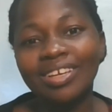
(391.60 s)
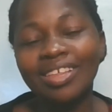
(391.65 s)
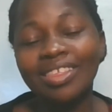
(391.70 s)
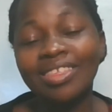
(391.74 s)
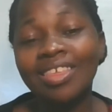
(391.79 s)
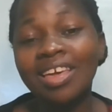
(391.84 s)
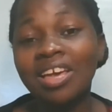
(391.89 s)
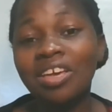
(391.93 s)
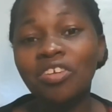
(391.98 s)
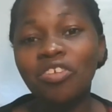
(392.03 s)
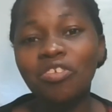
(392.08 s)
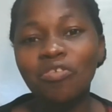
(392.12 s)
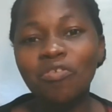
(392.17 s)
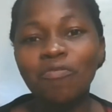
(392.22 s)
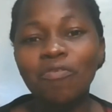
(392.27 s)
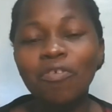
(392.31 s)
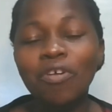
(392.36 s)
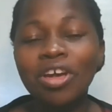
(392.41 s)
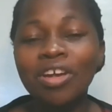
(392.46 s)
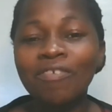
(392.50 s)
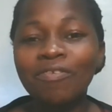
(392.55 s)
Thank you
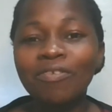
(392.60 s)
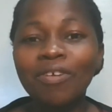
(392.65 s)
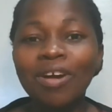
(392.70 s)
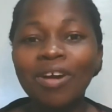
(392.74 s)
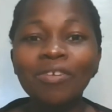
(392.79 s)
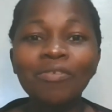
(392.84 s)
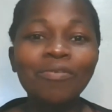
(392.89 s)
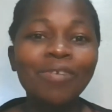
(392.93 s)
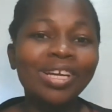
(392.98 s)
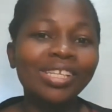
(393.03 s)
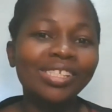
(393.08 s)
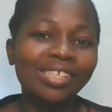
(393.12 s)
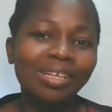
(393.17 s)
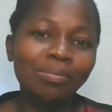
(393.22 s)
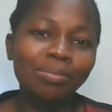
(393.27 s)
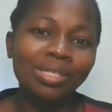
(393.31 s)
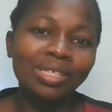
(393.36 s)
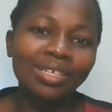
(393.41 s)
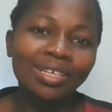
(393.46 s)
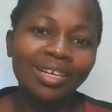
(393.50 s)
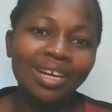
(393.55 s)
for everyone who has
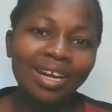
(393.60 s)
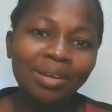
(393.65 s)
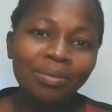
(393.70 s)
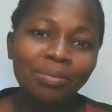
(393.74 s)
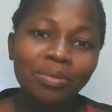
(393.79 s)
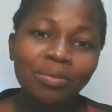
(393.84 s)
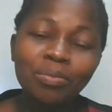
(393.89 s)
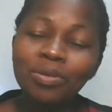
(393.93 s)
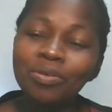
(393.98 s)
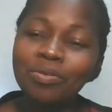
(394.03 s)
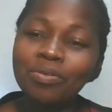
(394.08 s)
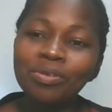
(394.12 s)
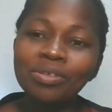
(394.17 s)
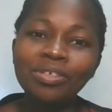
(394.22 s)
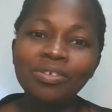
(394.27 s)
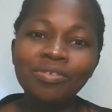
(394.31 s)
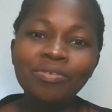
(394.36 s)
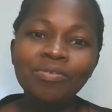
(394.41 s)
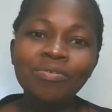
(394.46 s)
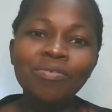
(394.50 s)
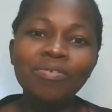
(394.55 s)
subscribed, because
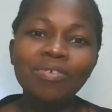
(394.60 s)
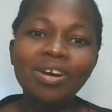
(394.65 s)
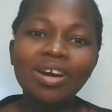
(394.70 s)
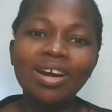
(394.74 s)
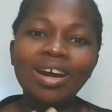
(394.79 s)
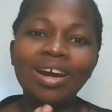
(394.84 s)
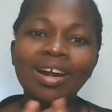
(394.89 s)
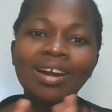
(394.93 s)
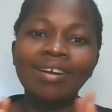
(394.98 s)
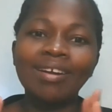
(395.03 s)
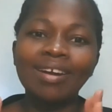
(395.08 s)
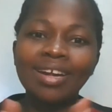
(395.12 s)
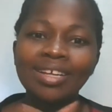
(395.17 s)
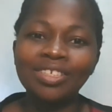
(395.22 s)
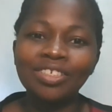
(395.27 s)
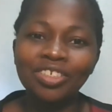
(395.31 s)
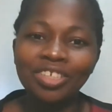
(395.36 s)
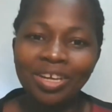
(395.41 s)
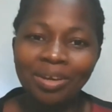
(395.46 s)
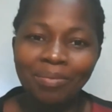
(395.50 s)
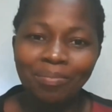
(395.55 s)
you are a
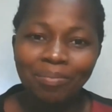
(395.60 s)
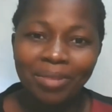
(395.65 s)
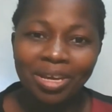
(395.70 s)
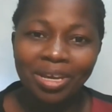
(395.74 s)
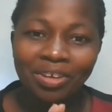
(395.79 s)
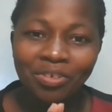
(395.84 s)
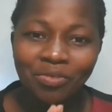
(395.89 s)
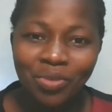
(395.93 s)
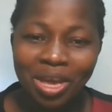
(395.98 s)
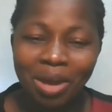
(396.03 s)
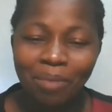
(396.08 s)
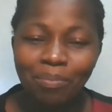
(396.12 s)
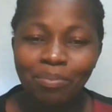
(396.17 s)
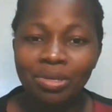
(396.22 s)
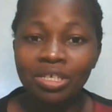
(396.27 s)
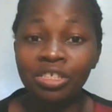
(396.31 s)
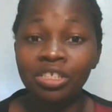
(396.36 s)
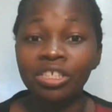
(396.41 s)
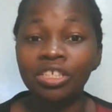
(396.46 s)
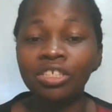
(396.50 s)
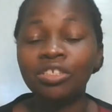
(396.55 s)
gem and we
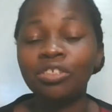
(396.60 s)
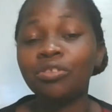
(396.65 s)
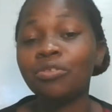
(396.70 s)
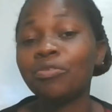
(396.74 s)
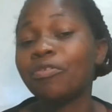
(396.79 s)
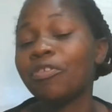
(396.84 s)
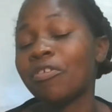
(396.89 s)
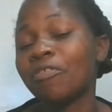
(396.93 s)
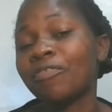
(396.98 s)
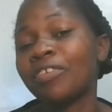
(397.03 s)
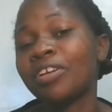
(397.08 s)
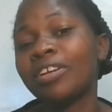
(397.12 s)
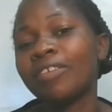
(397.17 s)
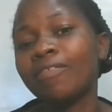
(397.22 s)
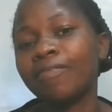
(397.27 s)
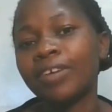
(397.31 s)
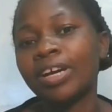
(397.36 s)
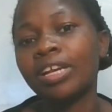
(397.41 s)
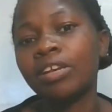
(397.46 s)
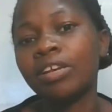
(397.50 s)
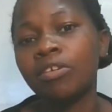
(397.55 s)
appreciate you. You're very
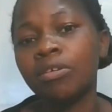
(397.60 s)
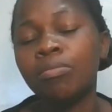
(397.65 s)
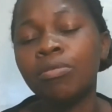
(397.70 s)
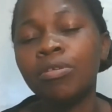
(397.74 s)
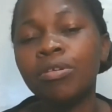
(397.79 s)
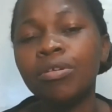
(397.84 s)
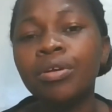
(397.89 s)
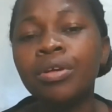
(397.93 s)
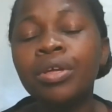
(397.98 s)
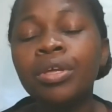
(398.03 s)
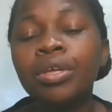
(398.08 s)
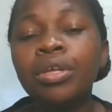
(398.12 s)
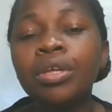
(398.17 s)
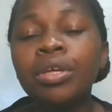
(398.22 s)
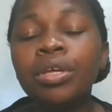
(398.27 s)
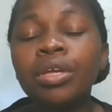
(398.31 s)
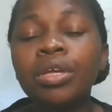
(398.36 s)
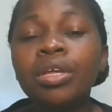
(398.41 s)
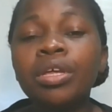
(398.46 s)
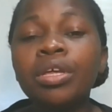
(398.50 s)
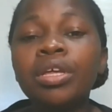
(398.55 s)
valuable.
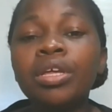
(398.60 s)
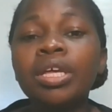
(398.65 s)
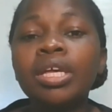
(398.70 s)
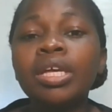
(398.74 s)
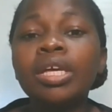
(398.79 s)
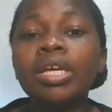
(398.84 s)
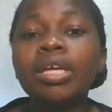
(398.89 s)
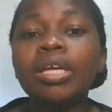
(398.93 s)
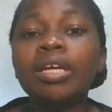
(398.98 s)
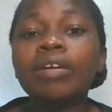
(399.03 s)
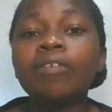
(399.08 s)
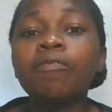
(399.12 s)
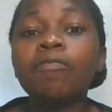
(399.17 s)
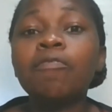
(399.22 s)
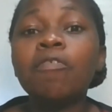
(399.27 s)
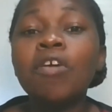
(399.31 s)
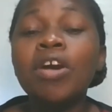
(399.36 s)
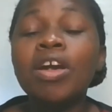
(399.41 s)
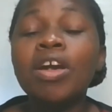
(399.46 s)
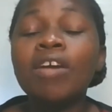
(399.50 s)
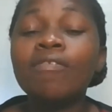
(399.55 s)

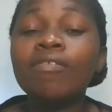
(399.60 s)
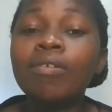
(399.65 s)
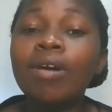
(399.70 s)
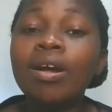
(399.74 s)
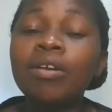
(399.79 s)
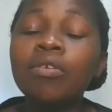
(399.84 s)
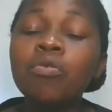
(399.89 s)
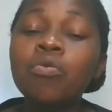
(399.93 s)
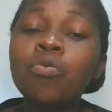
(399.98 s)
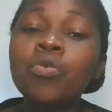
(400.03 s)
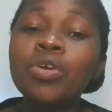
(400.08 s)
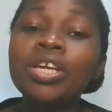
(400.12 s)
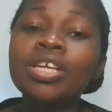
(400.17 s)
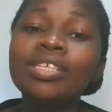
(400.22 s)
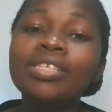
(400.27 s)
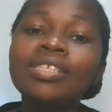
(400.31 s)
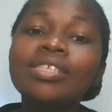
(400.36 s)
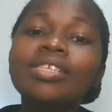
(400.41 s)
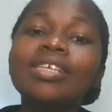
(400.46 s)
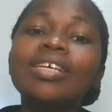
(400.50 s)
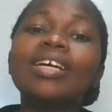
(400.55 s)
For everyone who
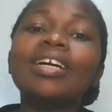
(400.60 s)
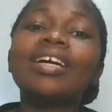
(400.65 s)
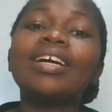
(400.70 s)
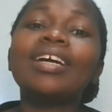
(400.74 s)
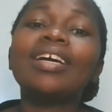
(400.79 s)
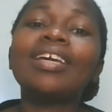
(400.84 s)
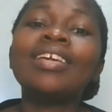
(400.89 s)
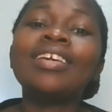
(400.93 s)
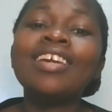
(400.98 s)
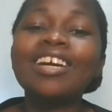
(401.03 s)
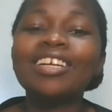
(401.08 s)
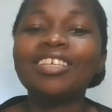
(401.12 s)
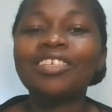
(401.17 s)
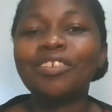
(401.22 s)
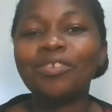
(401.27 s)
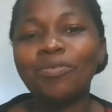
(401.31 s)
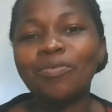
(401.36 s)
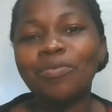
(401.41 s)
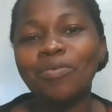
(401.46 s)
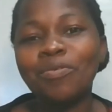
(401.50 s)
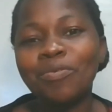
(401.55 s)
is yet
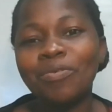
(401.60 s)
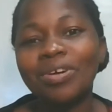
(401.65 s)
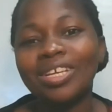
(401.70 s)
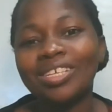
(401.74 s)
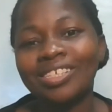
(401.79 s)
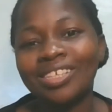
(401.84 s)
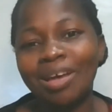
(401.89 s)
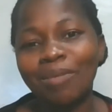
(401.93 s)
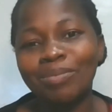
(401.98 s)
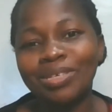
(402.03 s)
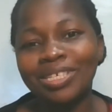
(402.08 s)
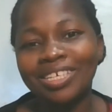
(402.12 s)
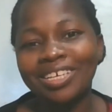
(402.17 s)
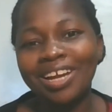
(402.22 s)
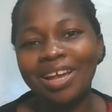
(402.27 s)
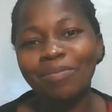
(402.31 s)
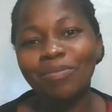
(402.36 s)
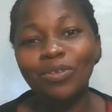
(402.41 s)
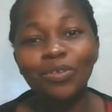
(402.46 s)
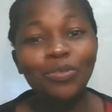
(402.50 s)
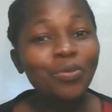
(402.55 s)
to
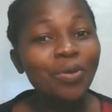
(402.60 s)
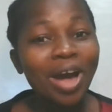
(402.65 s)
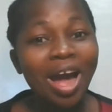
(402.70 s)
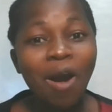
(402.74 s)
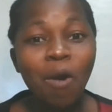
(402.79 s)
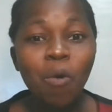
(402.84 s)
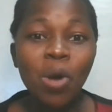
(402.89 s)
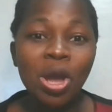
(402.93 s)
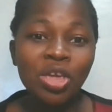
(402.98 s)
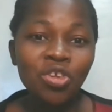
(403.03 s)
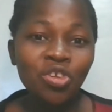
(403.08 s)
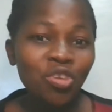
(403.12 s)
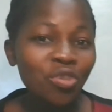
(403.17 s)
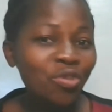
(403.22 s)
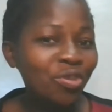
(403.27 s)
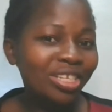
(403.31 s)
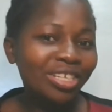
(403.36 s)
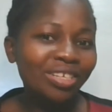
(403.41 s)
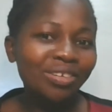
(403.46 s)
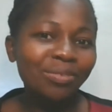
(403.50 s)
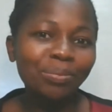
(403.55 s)
subscribe to our
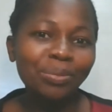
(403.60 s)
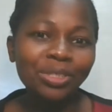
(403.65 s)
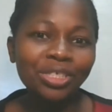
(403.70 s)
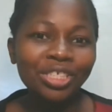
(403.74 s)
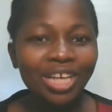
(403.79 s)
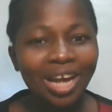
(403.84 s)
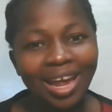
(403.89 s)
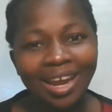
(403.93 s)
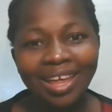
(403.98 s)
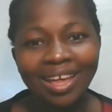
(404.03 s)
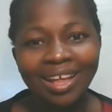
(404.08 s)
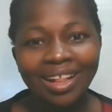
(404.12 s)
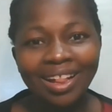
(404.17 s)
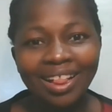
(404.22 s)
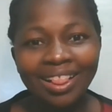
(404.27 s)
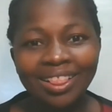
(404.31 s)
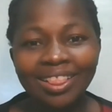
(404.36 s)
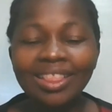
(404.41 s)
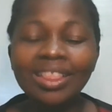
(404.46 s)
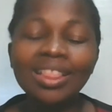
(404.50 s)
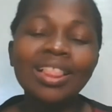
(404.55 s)
YouTube
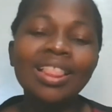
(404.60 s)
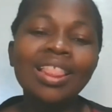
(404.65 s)
channel,